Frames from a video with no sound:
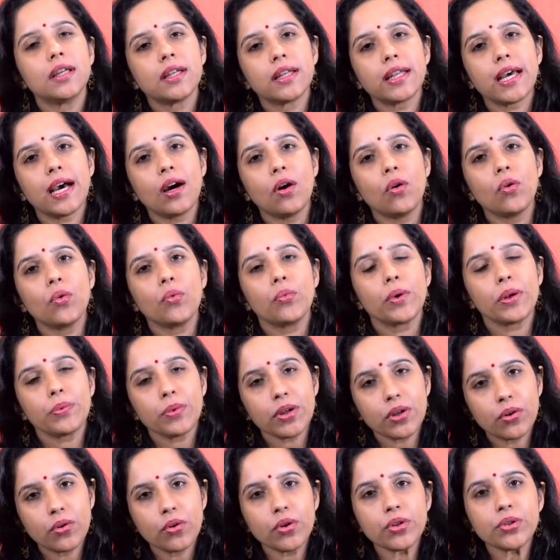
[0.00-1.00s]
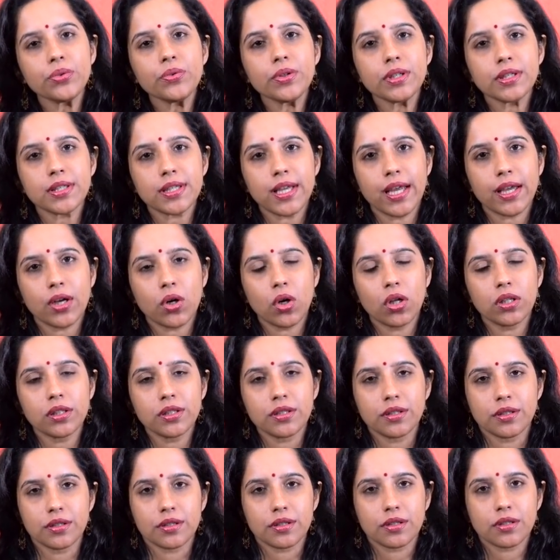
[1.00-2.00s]
Now, when we go to a
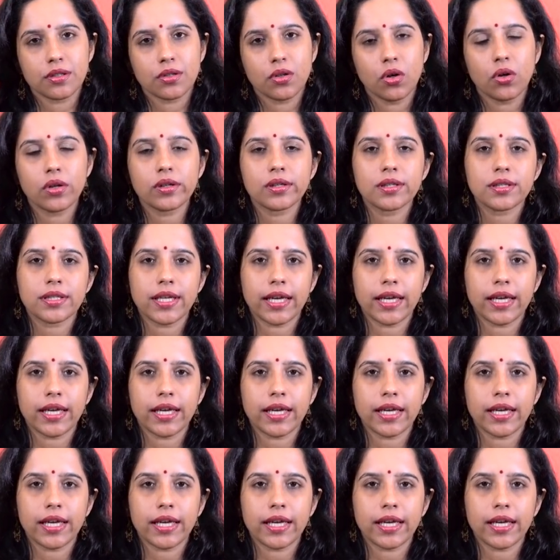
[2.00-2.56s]
psychologist or a